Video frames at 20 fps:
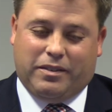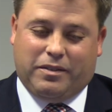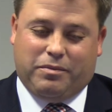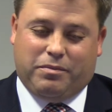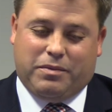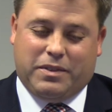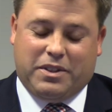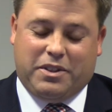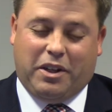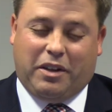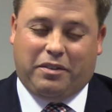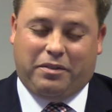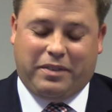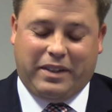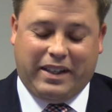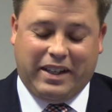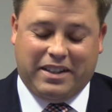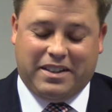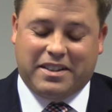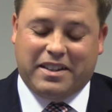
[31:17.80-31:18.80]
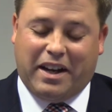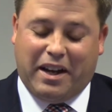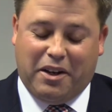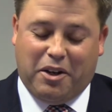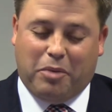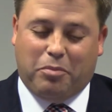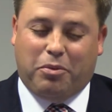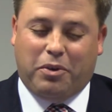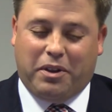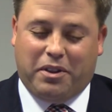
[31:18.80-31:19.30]
stuff gets tied
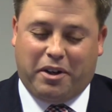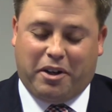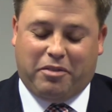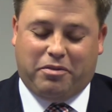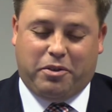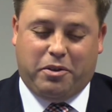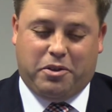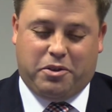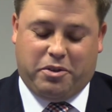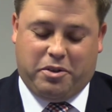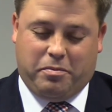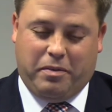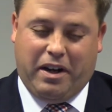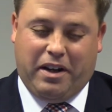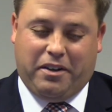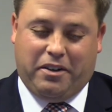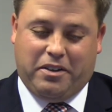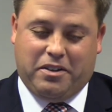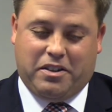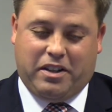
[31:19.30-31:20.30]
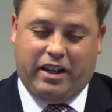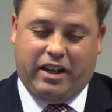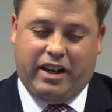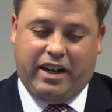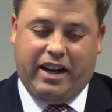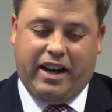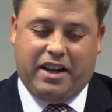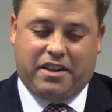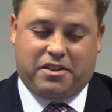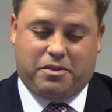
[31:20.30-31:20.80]
up with our first responders. And I
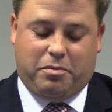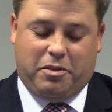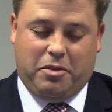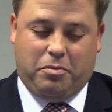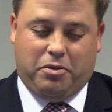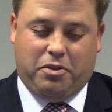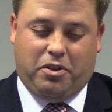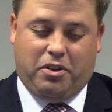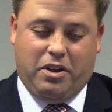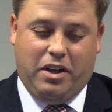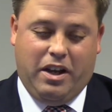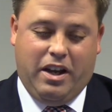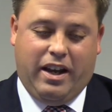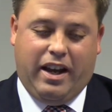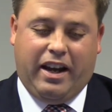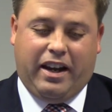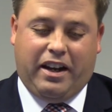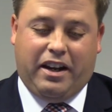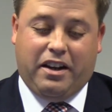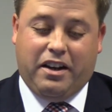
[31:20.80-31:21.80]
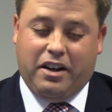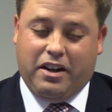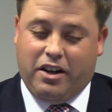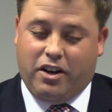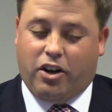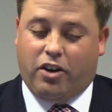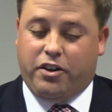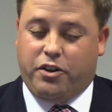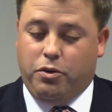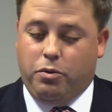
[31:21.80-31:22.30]
asked people, hey,
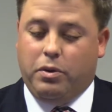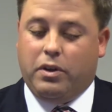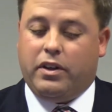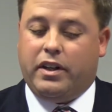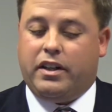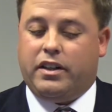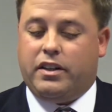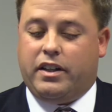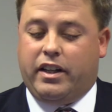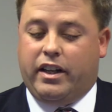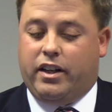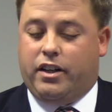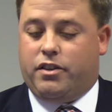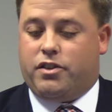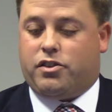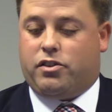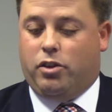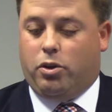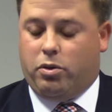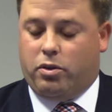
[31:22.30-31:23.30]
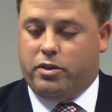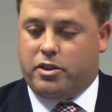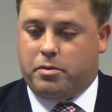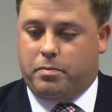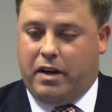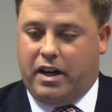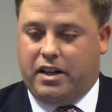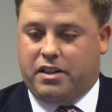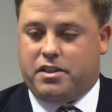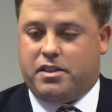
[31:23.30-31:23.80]
are you willing to get slower
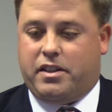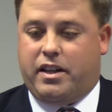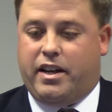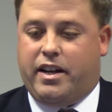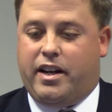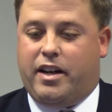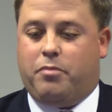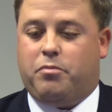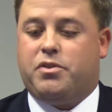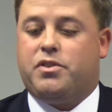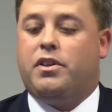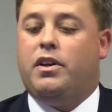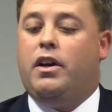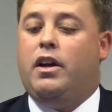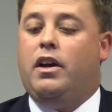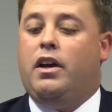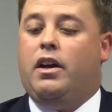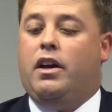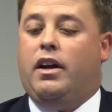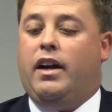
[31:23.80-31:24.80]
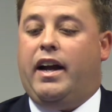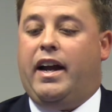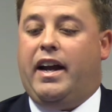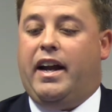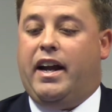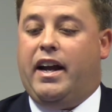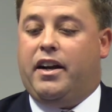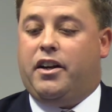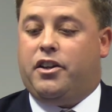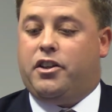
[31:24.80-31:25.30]
response times
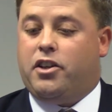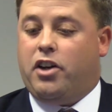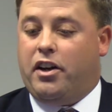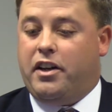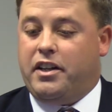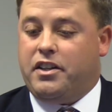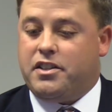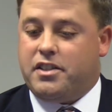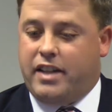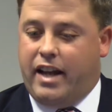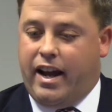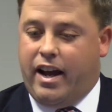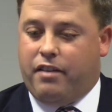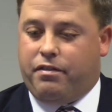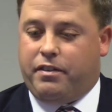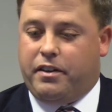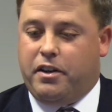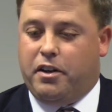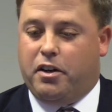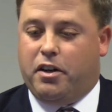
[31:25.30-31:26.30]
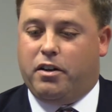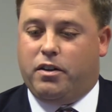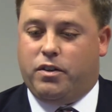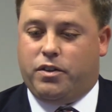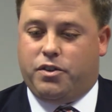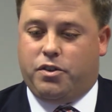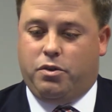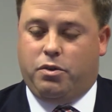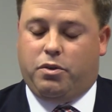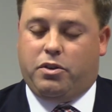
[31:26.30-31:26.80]
and cutting staff here
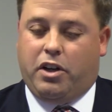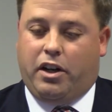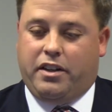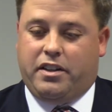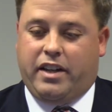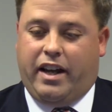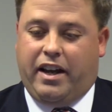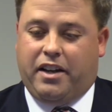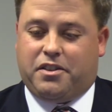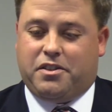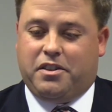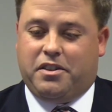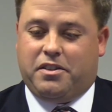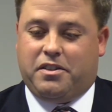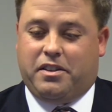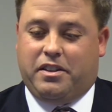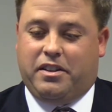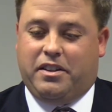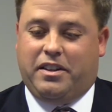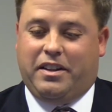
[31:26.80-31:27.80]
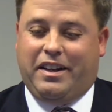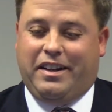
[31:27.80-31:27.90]
to cut taxes? And